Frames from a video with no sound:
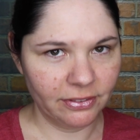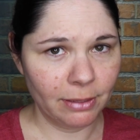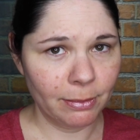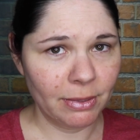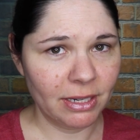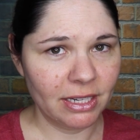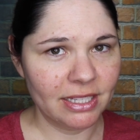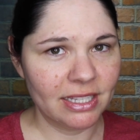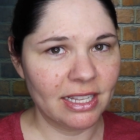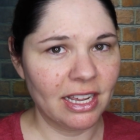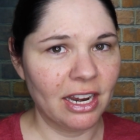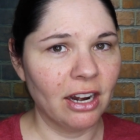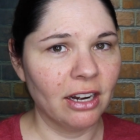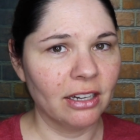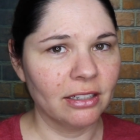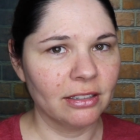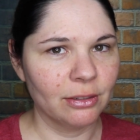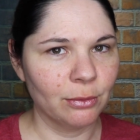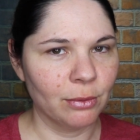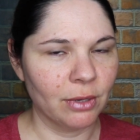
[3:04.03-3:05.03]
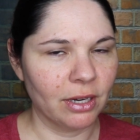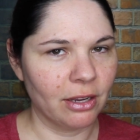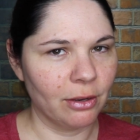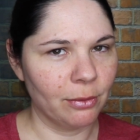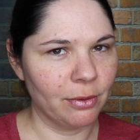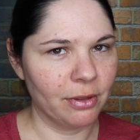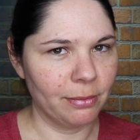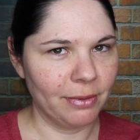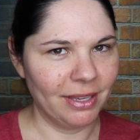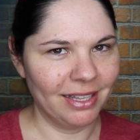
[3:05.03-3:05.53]
Anybody's there and you want to
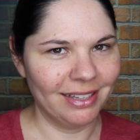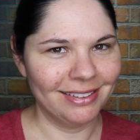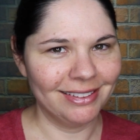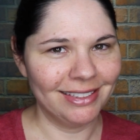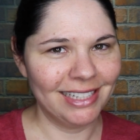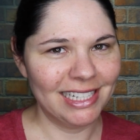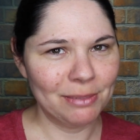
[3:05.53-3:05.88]
go with me?